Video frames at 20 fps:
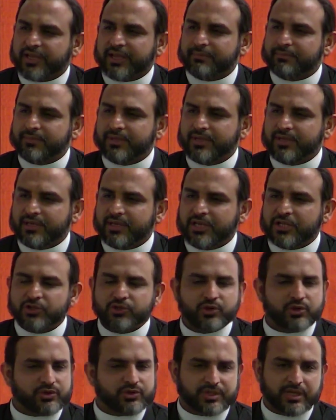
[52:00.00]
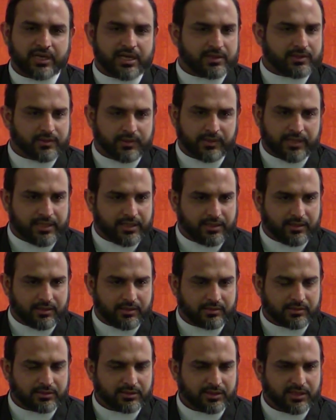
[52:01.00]
me in your Salat al-Layl.
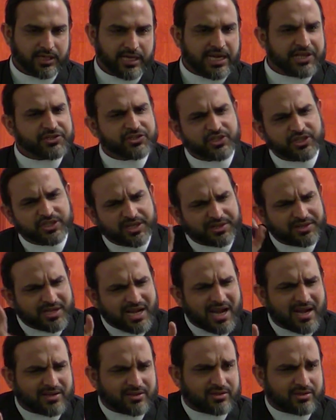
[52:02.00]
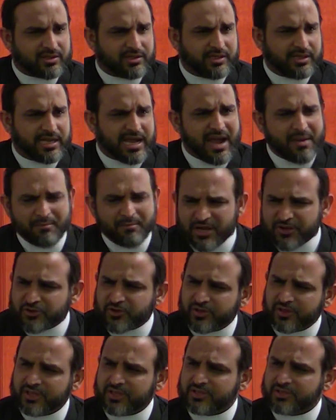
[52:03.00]
And she did not. I
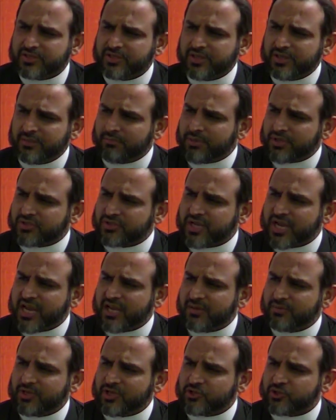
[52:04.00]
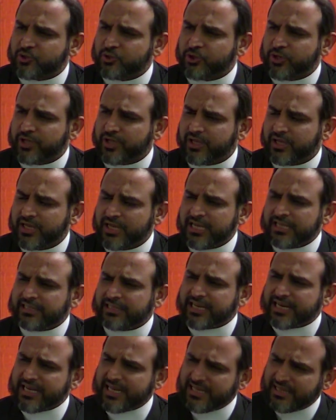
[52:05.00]
mentioned this Masayib yesterday,
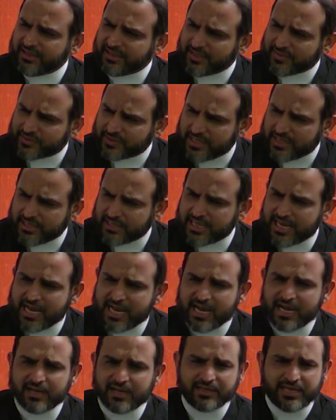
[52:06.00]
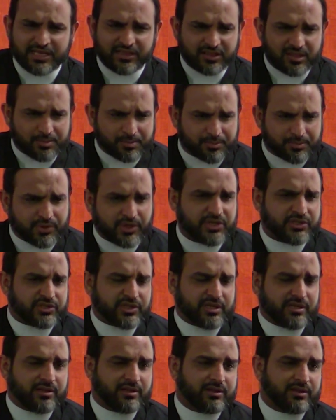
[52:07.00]
that in the Zindan, in the
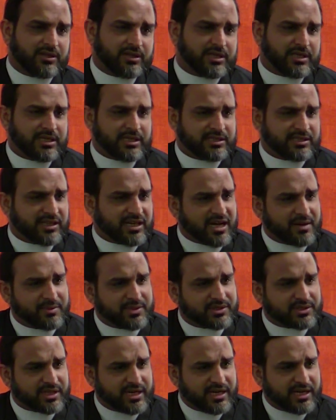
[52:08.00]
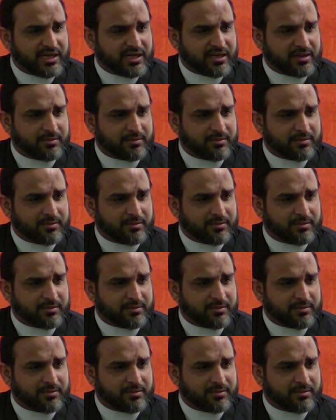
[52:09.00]
prison, Janab Zainab